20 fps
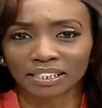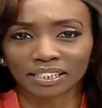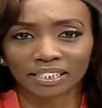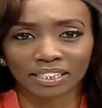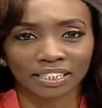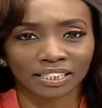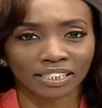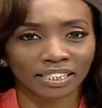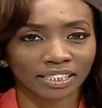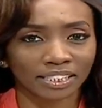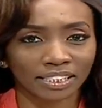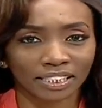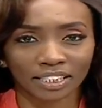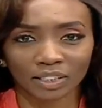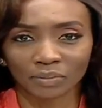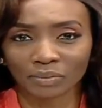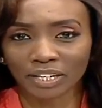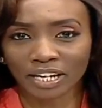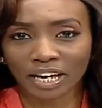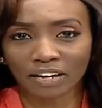and
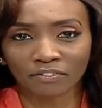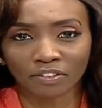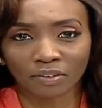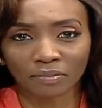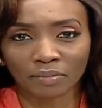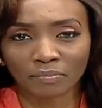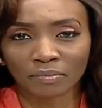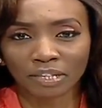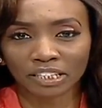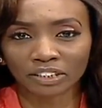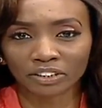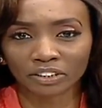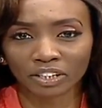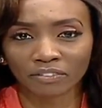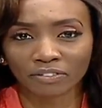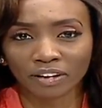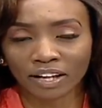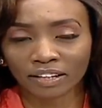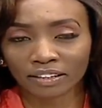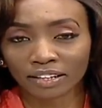statistics we get from the
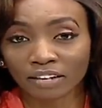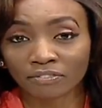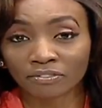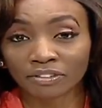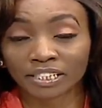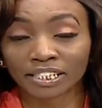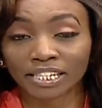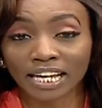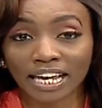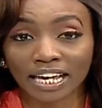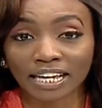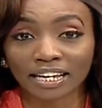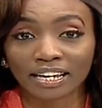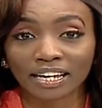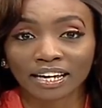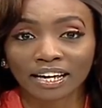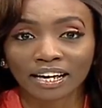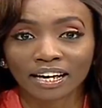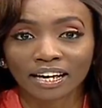Ministry of Health every day,